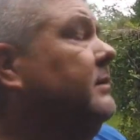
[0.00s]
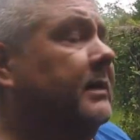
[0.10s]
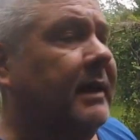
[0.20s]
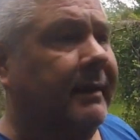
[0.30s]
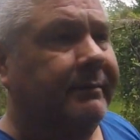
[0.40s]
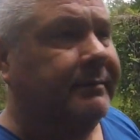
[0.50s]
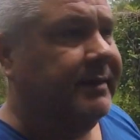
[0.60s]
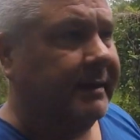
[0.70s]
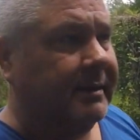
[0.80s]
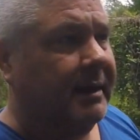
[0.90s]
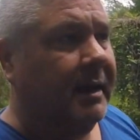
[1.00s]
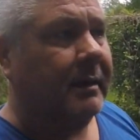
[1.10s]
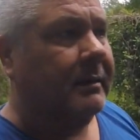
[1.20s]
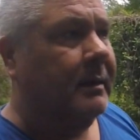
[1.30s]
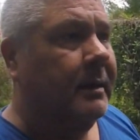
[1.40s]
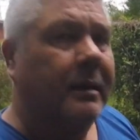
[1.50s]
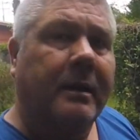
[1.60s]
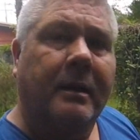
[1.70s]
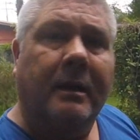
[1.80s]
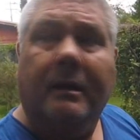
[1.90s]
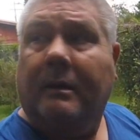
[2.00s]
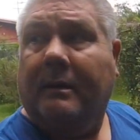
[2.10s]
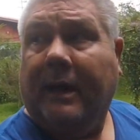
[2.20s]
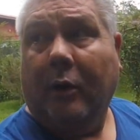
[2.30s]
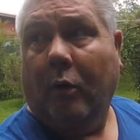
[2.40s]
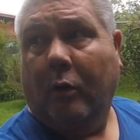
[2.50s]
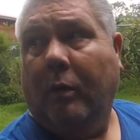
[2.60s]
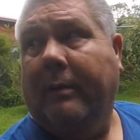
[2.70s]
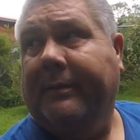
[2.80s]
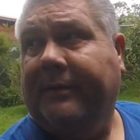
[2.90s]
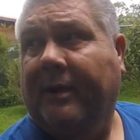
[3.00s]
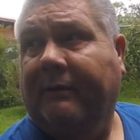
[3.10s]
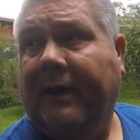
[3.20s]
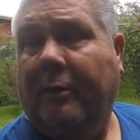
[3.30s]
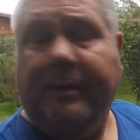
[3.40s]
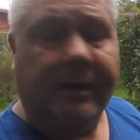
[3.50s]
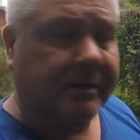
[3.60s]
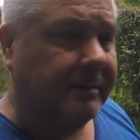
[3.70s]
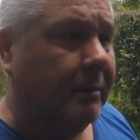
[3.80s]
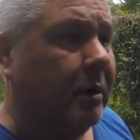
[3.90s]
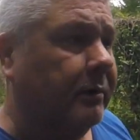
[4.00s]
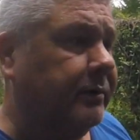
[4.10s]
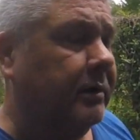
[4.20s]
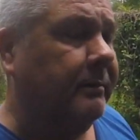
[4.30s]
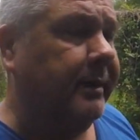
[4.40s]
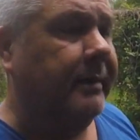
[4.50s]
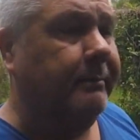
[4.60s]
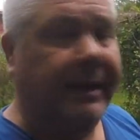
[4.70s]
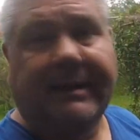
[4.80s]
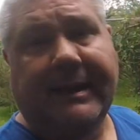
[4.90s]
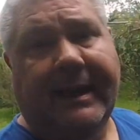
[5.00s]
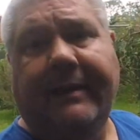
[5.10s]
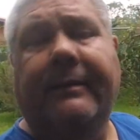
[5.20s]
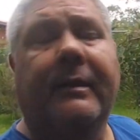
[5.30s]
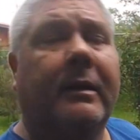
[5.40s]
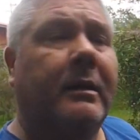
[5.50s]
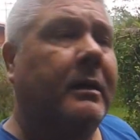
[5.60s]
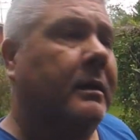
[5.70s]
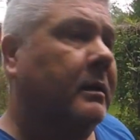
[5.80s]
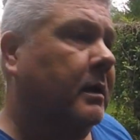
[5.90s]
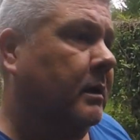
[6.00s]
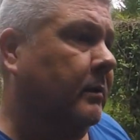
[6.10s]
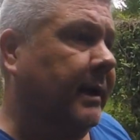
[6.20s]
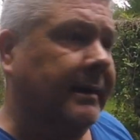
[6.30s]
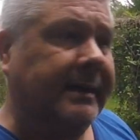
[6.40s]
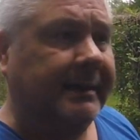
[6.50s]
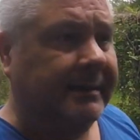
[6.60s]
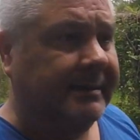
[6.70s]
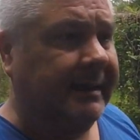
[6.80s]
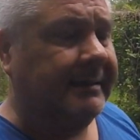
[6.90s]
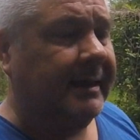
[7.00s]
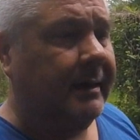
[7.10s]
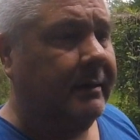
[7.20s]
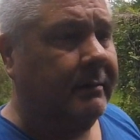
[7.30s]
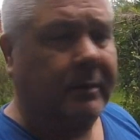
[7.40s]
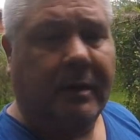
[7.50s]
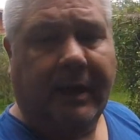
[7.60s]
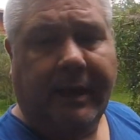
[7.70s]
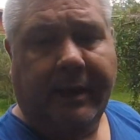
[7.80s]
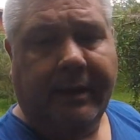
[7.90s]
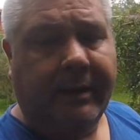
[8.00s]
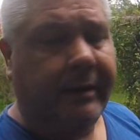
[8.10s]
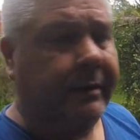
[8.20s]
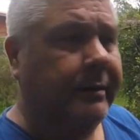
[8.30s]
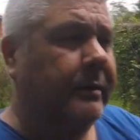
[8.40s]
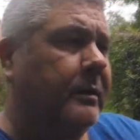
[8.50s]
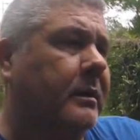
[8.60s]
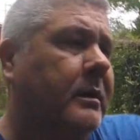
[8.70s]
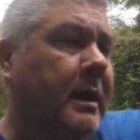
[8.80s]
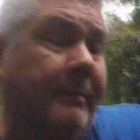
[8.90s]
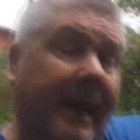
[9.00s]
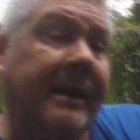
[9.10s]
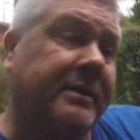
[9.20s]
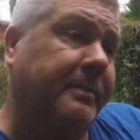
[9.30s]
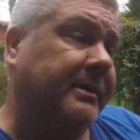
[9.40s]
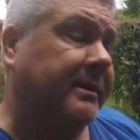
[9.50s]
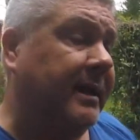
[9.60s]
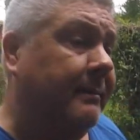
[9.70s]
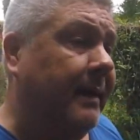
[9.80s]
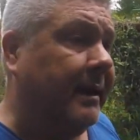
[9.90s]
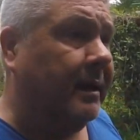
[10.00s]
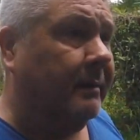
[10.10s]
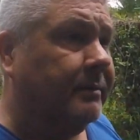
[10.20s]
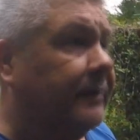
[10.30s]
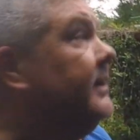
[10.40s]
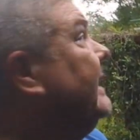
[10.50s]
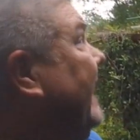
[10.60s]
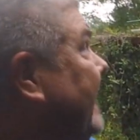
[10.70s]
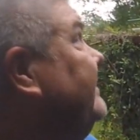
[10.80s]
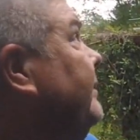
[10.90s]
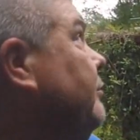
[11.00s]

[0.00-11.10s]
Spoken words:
only like 6 o'clock. I don't want to wear myself out because tomorrow's going to be a big day. We got to take the seats out, and I may actually put the tent back up just in case it